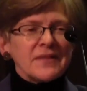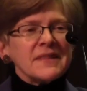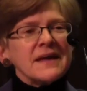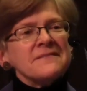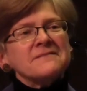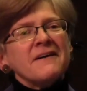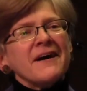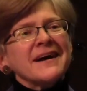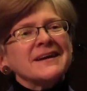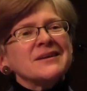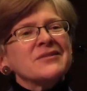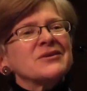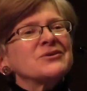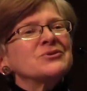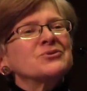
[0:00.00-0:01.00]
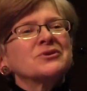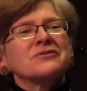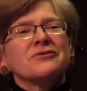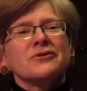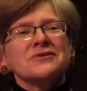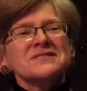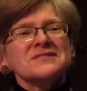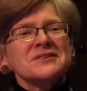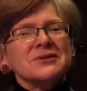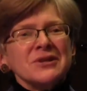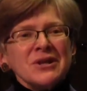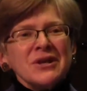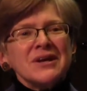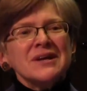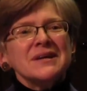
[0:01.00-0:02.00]
when they find the
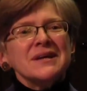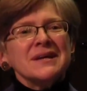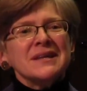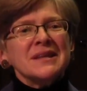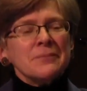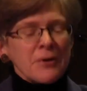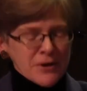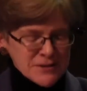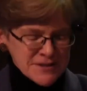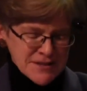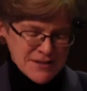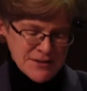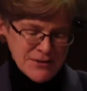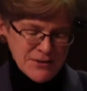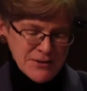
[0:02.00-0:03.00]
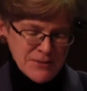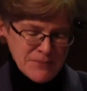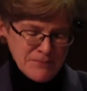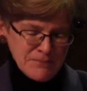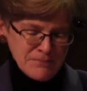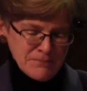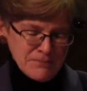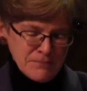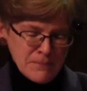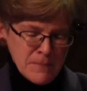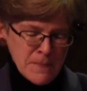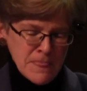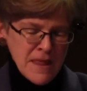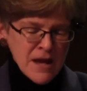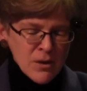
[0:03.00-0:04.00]
universal in the particular,
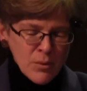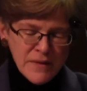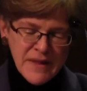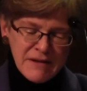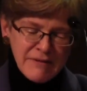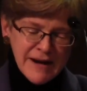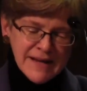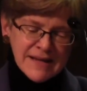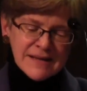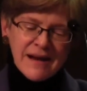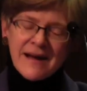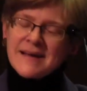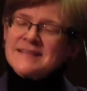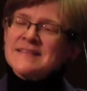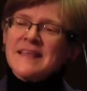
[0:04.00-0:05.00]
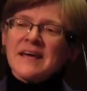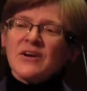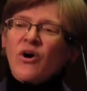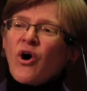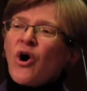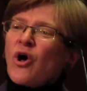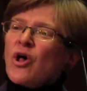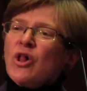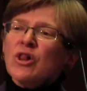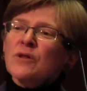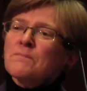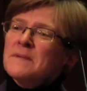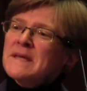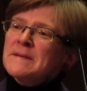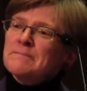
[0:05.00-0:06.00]
when they recognize that
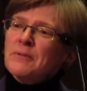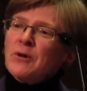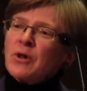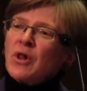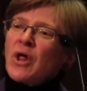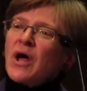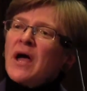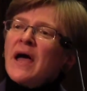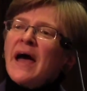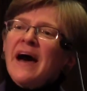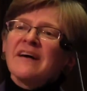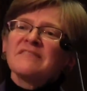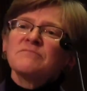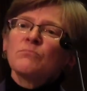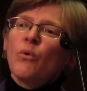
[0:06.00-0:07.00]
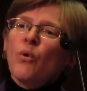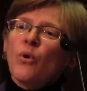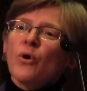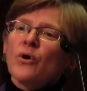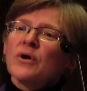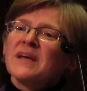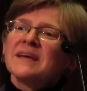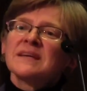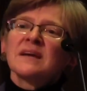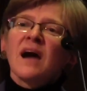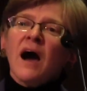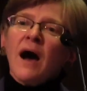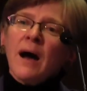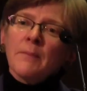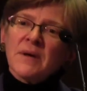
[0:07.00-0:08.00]
all people have more in
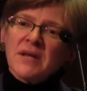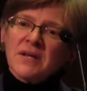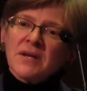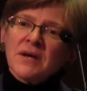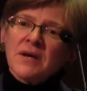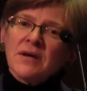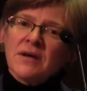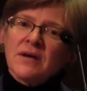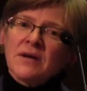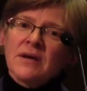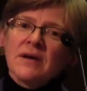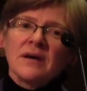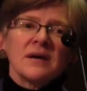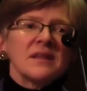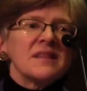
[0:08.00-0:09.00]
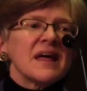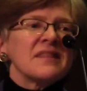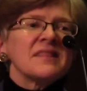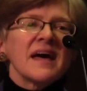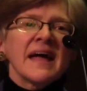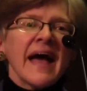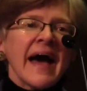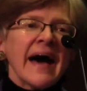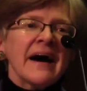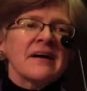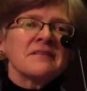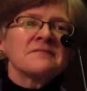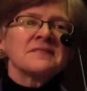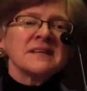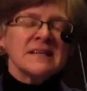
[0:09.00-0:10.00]
common than they
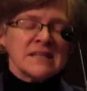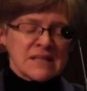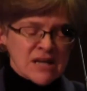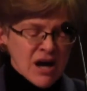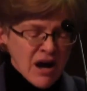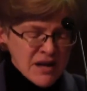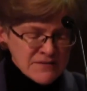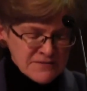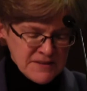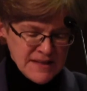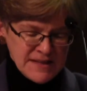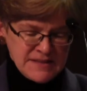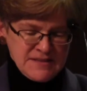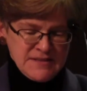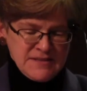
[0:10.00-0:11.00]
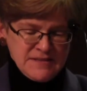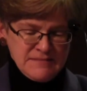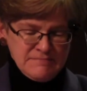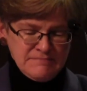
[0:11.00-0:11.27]
have in conflict,